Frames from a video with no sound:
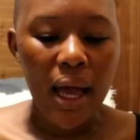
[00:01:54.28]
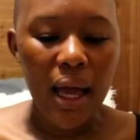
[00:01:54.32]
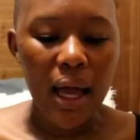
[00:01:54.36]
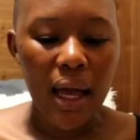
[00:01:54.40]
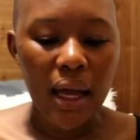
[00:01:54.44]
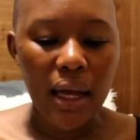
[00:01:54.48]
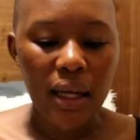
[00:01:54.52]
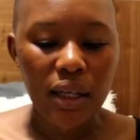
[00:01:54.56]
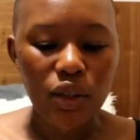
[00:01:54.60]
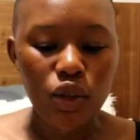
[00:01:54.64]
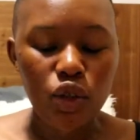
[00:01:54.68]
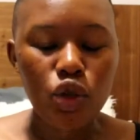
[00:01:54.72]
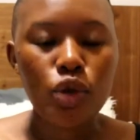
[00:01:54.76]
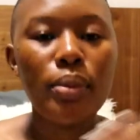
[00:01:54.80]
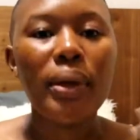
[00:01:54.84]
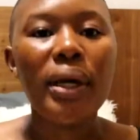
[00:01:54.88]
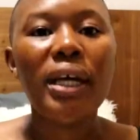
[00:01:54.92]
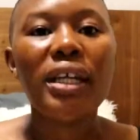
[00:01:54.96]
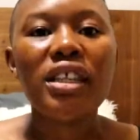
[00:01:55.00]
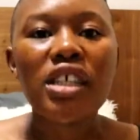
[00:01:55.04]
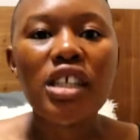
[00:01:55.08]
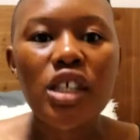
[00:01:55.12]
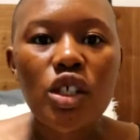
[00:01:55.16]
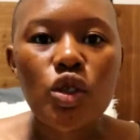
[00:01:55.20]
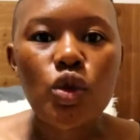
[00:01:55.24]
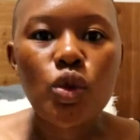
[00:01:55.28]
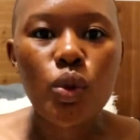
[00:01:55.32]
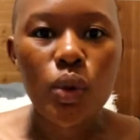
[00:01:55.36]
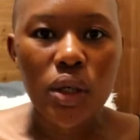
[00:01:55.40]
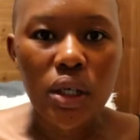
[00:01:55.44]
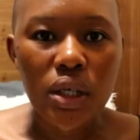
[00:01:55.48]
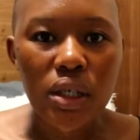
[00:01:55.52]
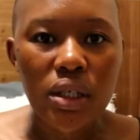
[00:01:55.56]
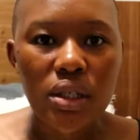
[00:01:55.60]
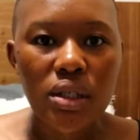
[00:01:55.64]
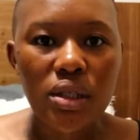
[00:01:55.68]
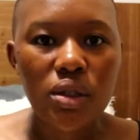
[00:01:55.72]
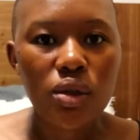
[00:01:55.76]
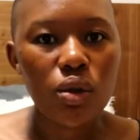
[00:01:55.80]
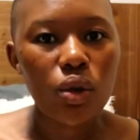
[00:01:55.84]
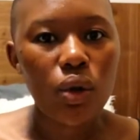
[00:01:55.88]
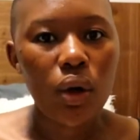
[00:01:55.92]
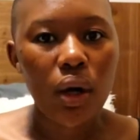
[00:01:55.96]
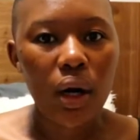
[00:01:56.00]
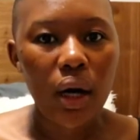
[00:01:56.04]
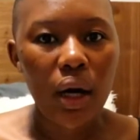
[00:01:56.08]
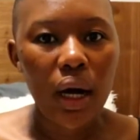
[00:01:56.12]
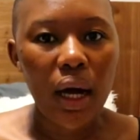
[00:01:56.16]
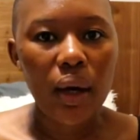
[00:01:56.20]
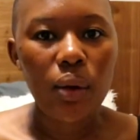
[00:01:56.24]
And to make things worse, you know,
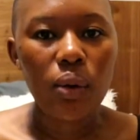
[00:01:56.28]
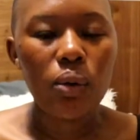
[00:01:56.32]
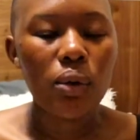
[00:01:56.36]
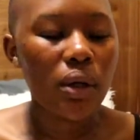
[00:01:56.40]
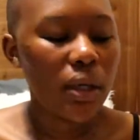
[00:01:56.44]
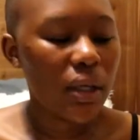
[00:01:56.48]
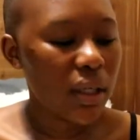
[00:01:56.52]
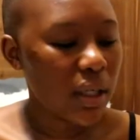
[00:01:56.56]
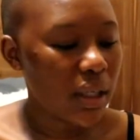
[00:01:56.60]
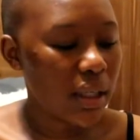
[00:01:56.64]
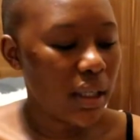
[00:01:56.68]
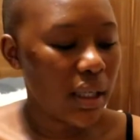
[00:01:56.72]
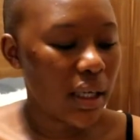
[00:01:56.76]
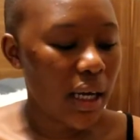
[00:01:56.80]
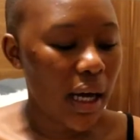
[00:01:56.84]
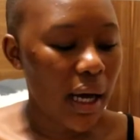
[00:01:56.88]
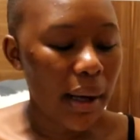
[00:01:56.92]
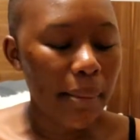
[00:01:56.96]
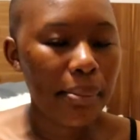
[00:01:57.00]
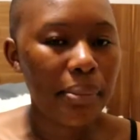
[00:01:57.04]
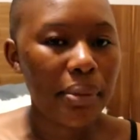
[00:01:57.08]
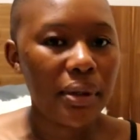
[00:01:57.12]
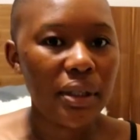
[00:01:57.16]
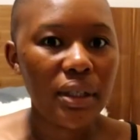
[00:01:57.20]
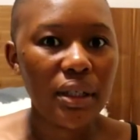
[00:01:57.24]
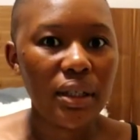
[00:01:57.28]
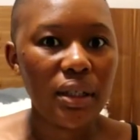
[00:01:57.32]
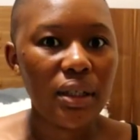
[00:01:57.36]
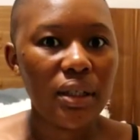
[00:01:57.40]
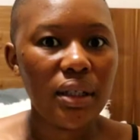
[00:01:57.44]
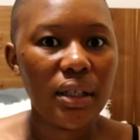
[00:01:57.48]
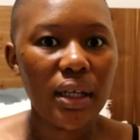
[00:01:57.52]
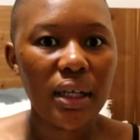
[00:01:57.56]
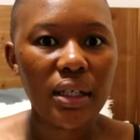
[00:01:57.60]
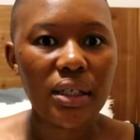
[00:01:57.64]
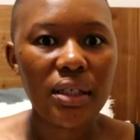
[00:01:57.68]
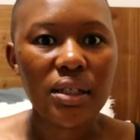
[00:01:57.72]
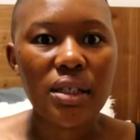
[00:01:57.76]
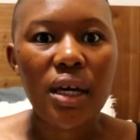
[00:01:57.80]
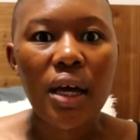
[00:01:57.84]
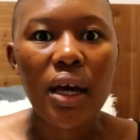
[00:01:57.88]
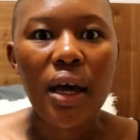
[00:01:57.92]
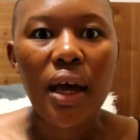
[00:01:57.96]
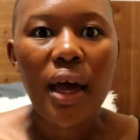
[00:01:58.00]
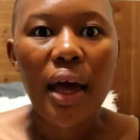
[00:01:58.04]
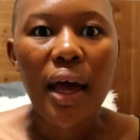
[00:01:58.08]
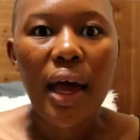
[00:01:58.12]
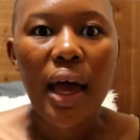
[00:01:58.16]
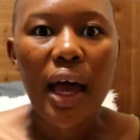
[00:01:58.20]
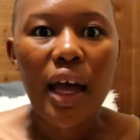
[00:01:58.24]
I work in a company that
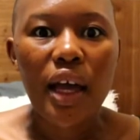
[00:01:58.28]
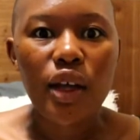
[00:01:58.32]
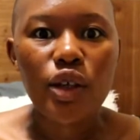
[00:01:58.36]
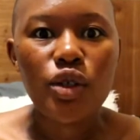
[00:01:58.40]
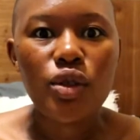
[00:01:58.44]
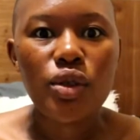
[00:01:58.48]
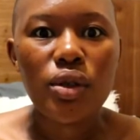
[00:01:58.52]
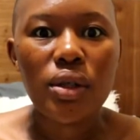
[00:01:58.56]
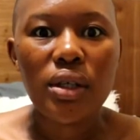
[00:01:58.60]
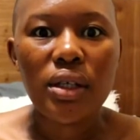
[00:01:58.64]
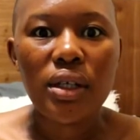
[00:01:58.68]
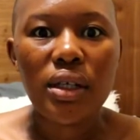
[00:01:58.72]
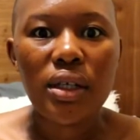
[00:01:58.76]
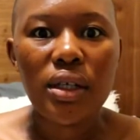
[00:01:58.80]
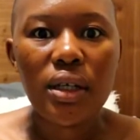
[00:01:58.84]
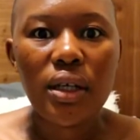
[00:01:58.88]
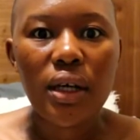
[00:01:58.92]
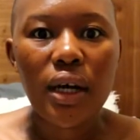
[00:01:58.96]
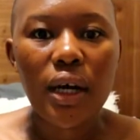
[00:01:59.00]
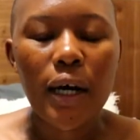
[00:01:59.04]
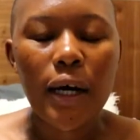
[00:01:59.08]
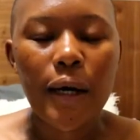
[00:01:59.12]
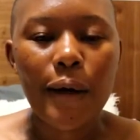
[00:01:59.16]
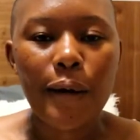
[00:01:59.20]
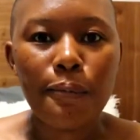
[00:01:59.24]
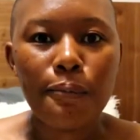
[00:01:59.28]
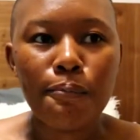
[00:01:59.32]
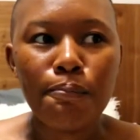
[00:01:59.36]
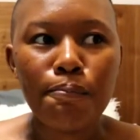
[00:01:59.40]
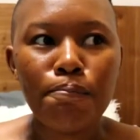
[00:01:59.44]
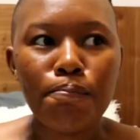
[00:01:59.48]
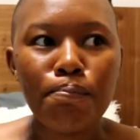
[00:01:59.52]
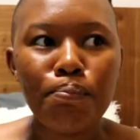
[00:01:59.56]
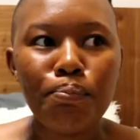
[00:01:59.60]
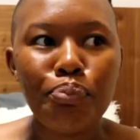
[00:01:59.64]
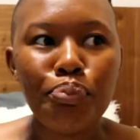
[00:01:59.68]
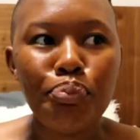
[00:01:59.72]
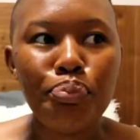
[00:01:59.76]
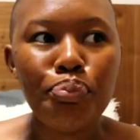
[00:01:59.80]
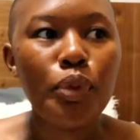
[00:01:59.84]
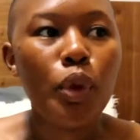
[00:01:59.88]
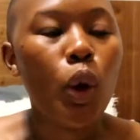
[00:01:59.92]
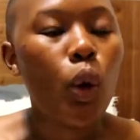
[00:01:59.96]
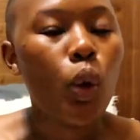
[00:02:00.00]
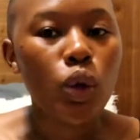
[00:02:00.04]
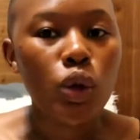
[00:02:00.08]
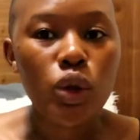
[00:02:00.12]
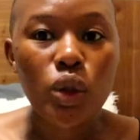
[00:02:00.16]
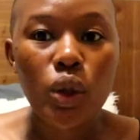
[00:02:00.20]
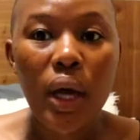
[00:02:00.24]
actually
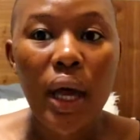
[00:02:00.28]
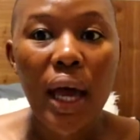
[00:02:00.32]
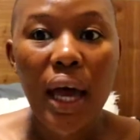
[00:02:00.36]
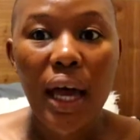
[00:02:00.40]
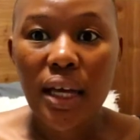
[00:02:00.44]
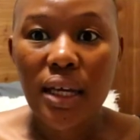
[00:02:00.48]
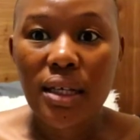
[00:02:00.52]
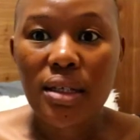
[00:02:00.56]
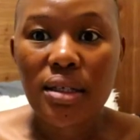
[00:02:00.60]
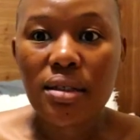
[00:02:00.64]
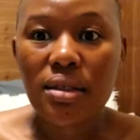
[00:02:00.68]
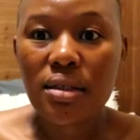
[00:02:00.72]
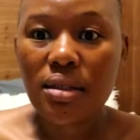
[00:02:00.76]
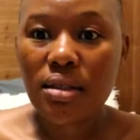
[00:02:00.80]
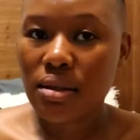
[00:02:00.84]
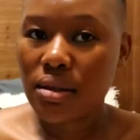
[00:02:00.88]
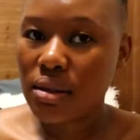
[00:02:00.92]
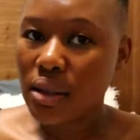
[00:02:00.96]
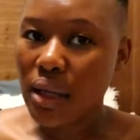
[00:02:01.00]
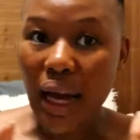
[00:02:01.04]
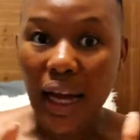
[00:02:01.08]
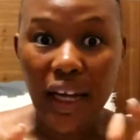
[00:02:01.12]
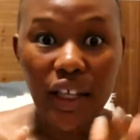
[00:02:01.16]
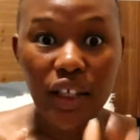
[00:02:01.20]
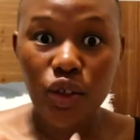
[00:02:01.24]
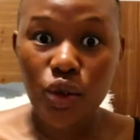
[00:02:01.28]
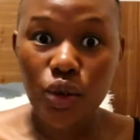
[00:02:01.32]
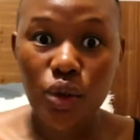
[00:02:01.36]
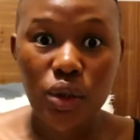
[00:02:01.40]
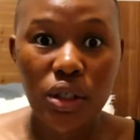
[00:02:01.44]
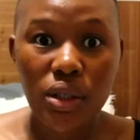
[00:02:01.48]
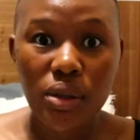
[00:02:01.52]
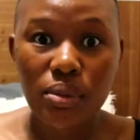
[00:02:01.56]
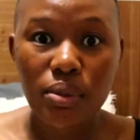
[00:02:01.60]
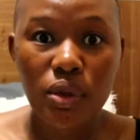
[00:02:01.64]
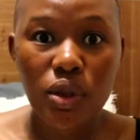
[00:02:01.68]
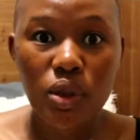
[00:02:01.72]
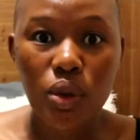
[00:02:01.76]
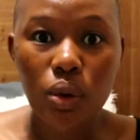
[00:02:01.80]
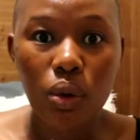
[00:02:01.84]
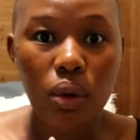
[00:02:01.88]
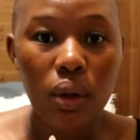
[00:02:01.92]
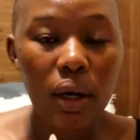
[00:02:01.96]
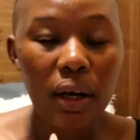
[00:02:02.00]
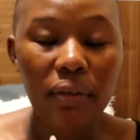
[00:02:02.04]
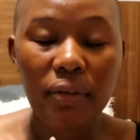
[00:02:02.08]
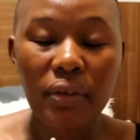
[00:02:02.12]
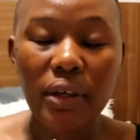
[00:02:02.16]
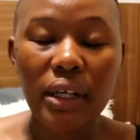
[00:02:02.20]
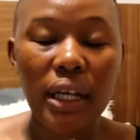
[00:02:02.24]
also has ice cream, so
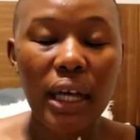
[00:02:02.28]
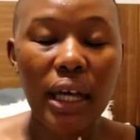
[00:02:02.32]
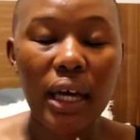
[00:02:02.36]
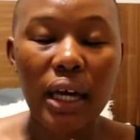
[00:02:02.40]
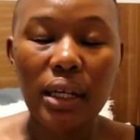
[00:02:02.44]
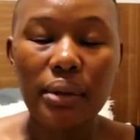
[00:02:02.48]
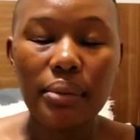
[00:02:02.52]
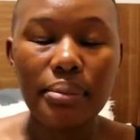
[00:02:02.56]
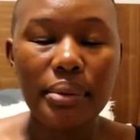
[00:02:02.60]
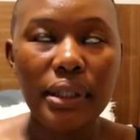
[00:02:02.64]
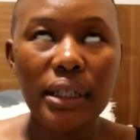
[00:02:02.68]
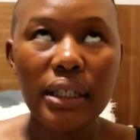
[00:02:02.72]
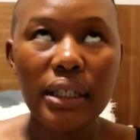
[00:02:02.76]
every day I'd